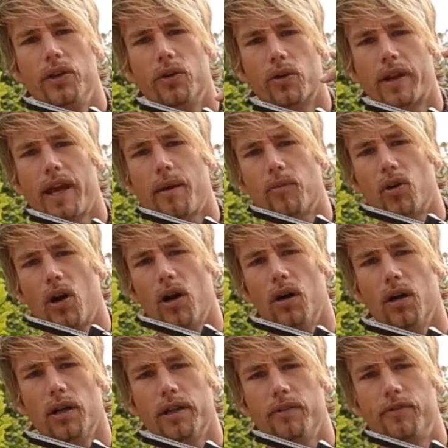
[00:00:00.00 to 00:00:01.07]
your camera
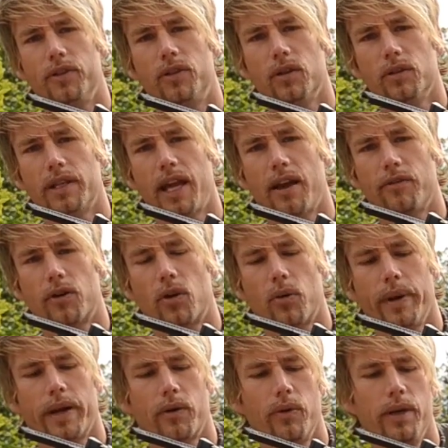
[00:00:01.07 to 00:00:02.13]
on if you don't have a
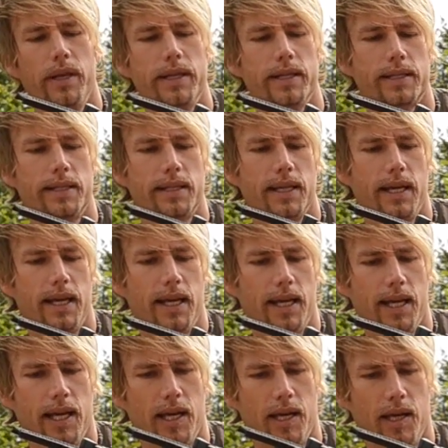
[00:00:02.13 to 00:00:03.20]
quick release
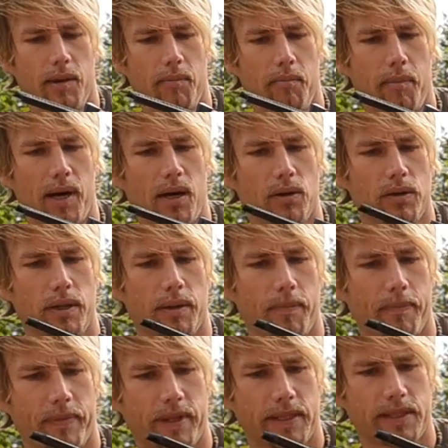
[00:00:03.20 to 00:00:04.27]
mount.
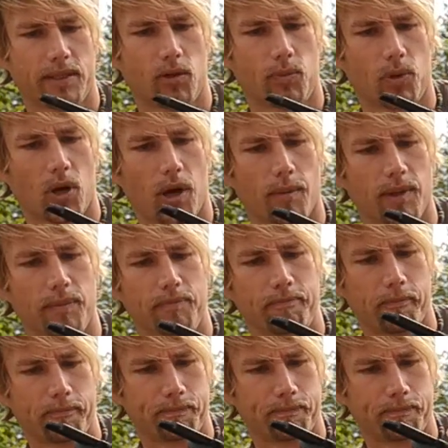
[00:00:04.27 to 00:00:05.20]
That's no problem.